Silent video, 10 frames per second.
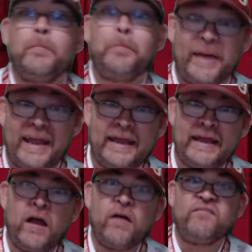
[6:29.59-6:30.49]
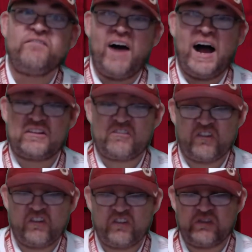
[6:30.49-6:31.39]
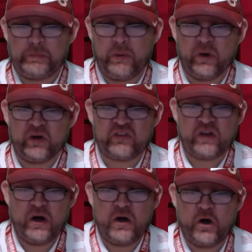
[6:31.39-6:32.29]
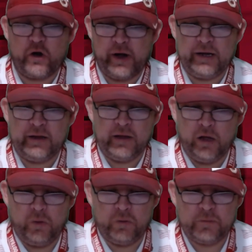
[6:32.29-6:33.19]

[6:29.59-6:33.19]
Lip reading: Big Fox Sports Radio.